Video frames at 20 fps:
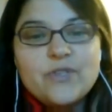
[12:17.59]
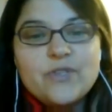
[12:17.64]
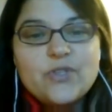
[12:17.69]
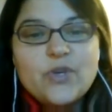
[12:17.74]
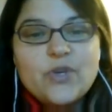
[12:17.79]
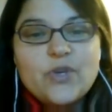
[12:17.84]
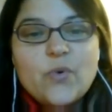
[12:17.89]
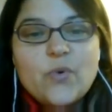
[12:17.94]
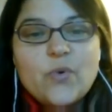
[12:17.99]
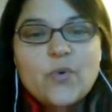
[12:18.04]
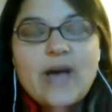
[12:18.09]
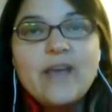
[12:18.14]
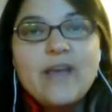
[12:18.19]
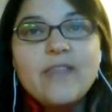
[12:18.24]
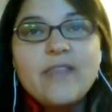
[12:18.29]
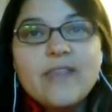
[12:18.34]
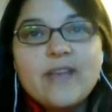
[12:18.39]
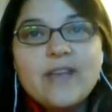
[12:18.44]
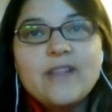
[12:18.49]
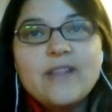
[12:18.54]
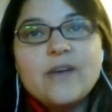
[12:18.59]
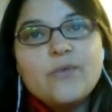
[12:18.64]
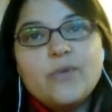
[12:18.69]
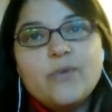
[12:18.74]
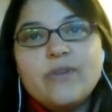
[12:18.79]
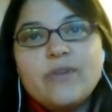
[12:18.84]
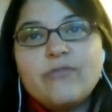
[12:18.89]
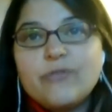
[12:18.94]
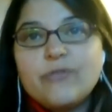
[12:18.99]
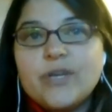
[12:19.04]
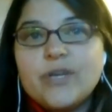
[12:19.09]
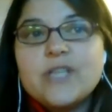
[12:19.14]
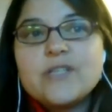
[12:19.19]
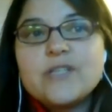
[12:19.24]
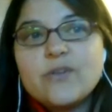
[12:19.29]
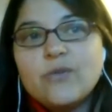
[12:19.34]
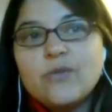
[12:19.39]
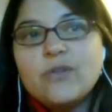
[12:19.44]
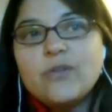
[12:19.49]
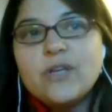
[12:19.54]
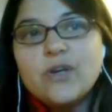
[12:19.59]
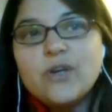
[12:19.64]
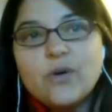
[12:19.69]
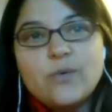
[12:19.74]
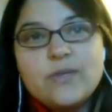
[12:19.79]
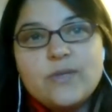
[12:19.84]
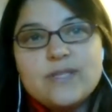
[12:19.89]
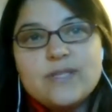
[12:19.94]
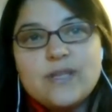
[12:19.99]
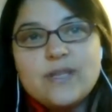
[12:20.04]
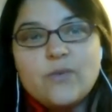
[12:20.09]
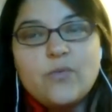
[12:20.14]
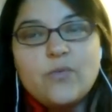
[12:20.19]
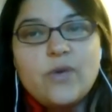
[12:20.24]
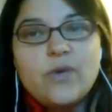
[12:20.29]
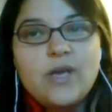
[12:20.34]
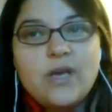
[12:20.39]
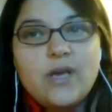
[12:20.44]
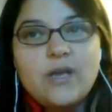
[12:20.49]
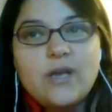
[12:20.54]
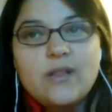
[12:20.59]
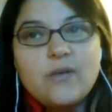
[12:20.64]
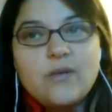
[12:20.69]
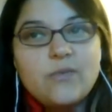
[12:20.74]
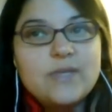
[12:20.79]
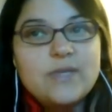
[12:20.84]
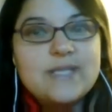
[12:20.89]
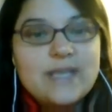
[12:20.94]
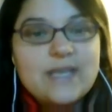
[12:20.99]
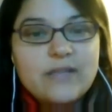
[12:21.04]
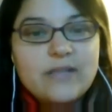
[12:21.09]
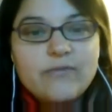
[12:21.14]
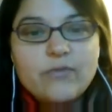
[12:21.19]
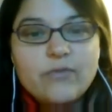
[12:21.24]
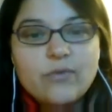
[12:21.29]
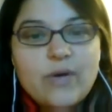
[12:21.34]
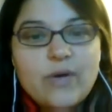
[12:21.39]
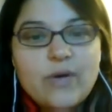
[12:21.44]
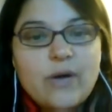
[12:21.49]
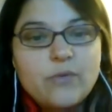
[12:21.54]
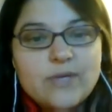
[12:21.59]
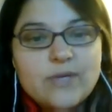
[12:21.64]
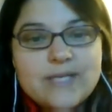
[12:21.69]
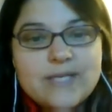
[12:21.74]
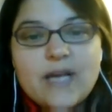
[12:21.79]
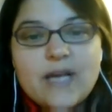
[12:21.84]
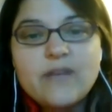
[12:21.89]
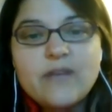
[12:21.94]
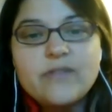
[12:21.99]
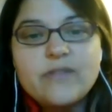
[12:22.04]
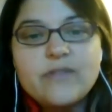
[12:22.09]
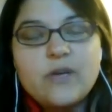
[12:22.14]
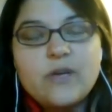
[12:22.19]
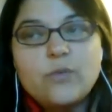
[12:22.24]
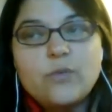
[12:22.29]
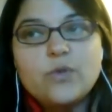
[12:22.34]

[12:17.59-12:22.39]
So I think that we've reached all the goals that we set for ourselves. That it